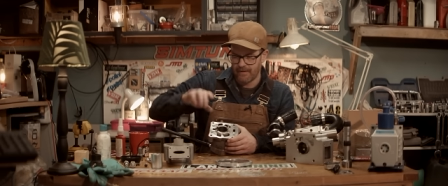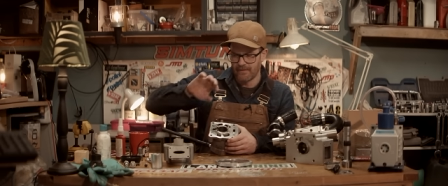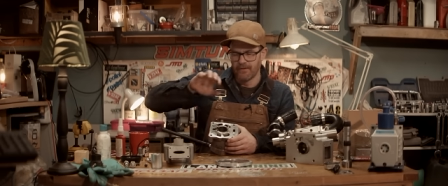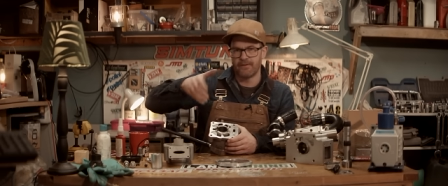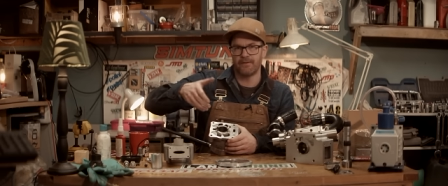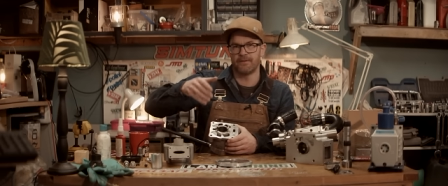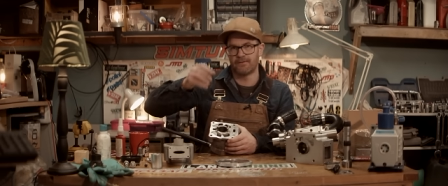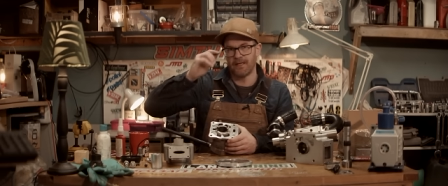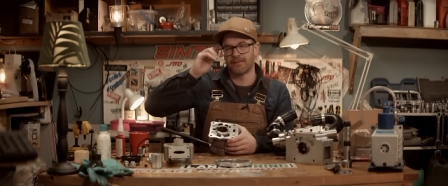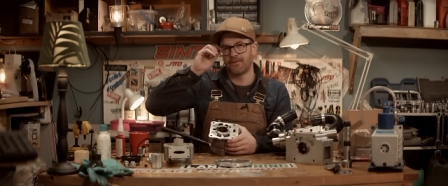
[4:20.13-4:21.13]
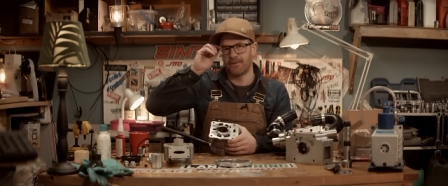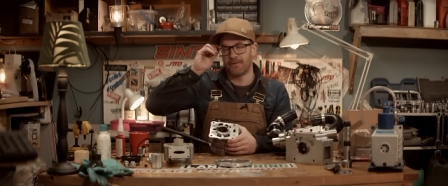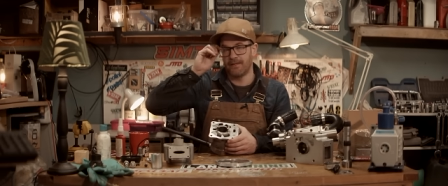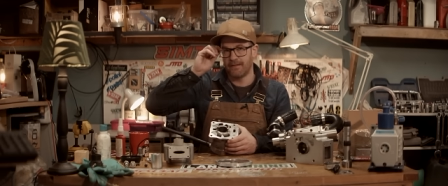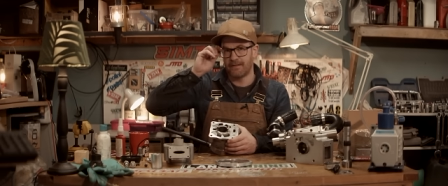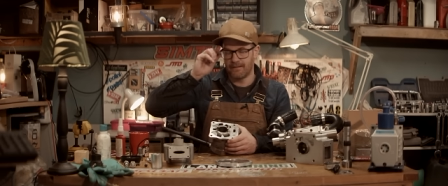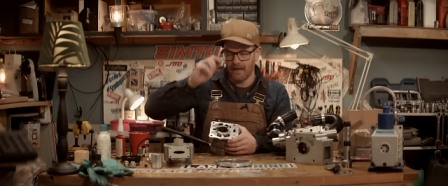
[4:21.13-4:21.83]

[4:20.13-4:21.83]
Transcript: a hook in the transfers is